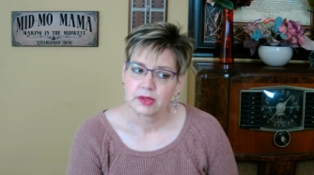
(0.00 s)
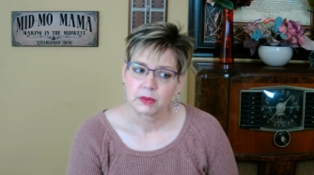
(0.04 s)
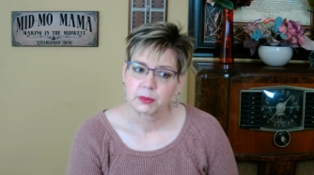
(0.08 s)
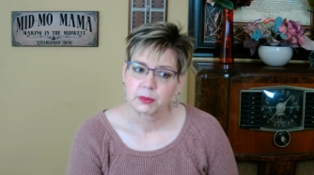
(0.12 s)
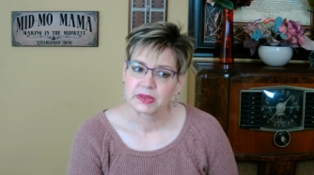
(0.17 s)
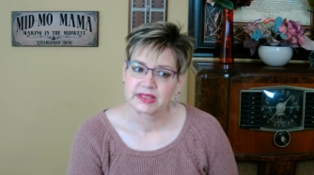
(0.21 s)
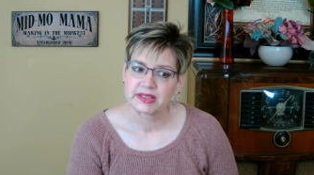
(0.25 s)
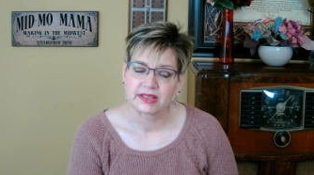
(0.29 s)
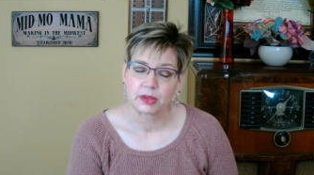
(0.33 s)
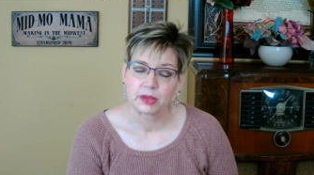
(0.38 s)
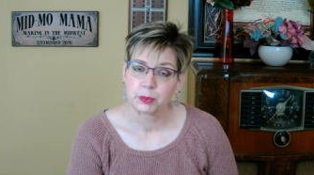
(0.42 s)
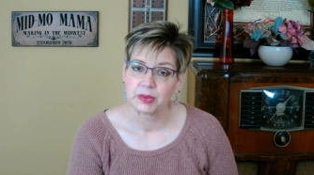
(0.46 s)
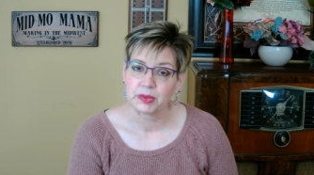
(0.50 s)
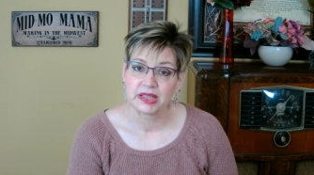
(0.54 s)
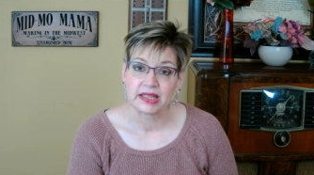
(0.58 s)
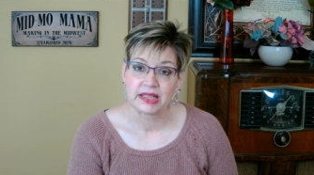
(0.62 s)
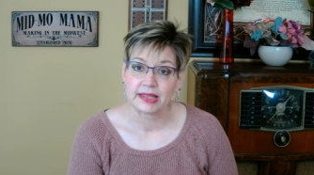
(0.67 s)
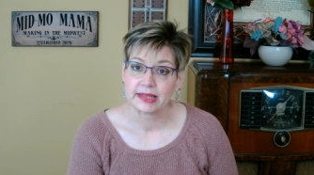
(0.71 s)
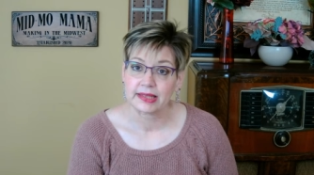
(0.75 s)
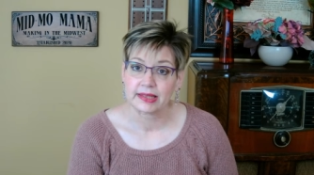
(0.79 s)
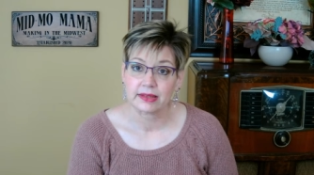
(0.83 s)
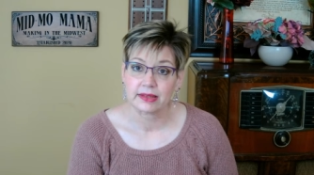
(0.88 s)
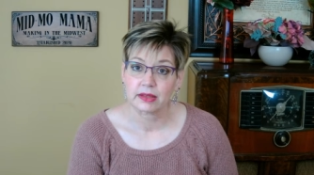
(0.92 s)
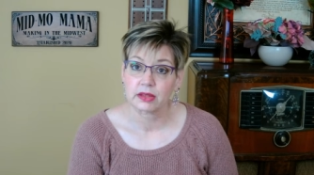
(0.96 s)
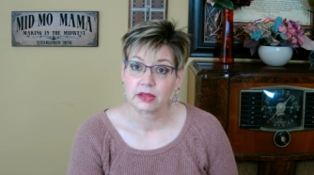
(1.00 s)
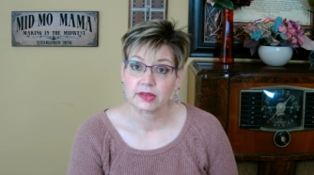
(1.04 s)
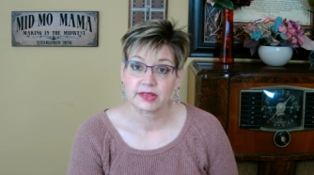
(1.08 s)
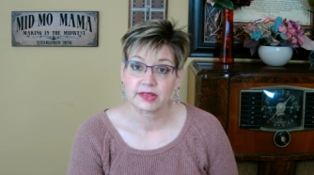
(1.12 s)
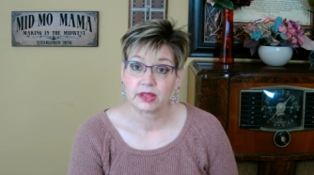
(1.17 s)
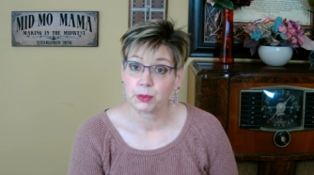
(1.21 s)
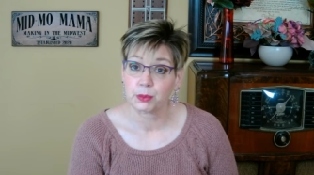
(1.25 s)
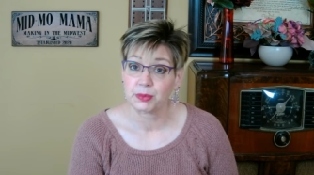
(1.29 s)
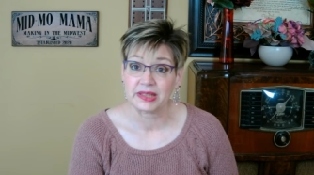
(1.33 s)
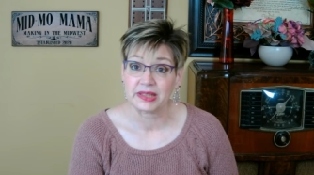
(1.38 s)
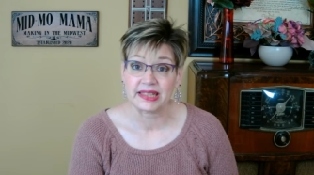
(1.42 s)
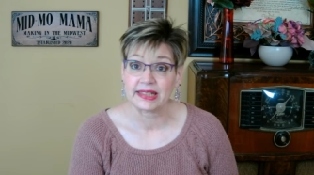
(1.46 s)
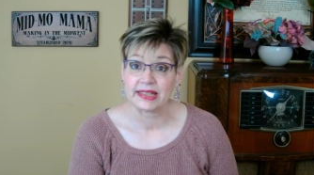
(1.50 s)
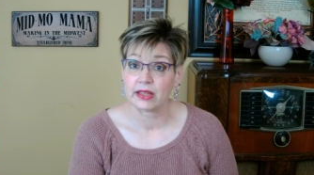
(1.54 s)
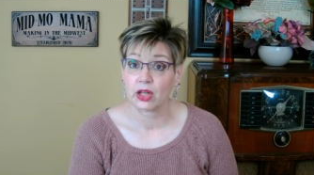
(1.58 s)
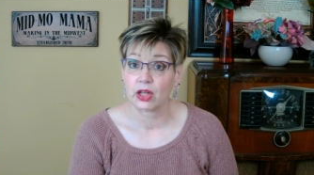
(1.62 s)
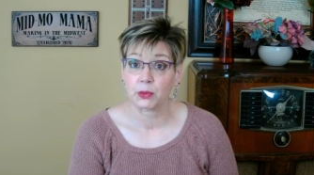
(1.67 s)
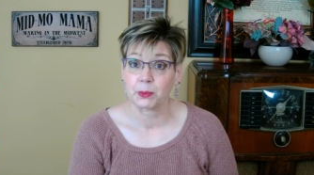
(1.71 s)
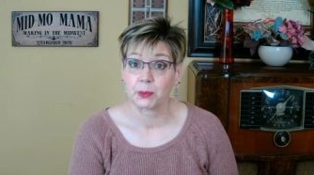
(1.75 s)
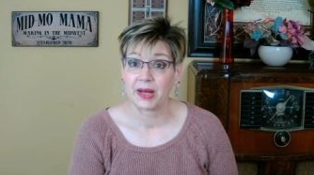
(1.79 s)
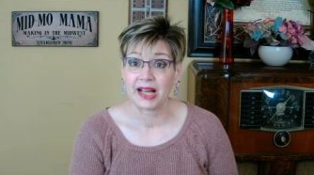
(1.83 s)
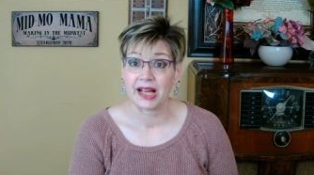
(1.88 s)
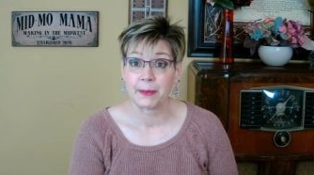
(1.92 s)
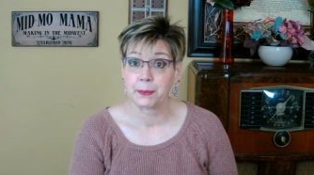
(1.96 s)
but to me to me
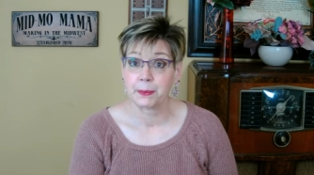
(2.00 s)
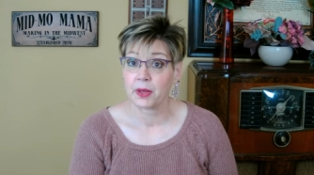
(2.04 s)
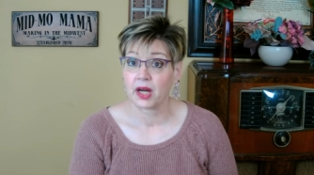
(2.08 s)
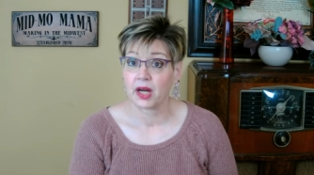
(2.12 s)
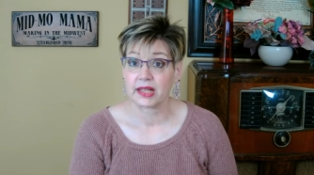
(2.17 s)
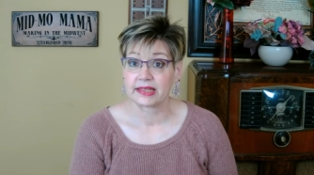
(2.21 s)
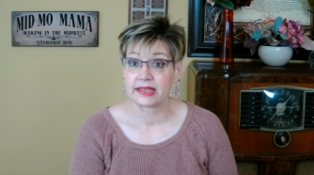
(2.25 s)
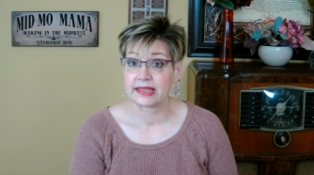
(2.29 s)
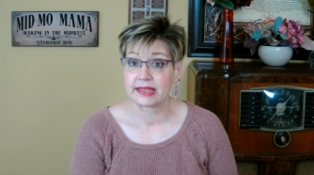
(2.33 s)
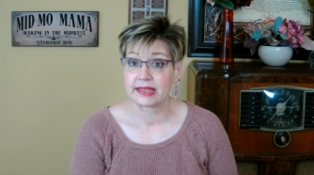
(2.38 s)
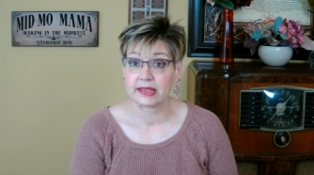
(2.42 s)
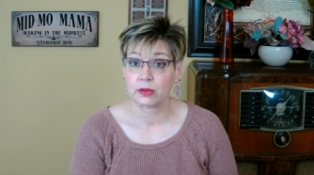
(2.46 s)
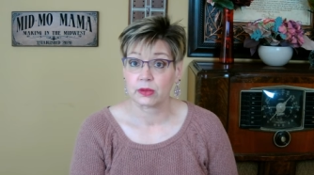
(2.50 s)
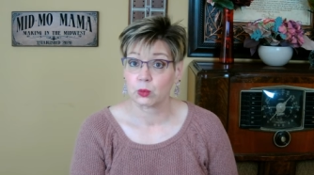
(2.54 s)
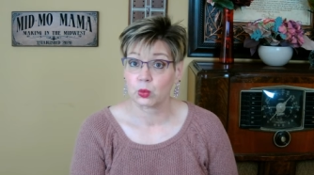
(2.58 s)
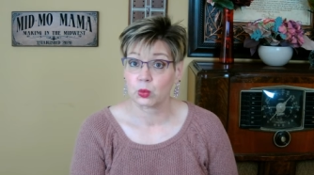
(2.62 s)
on my body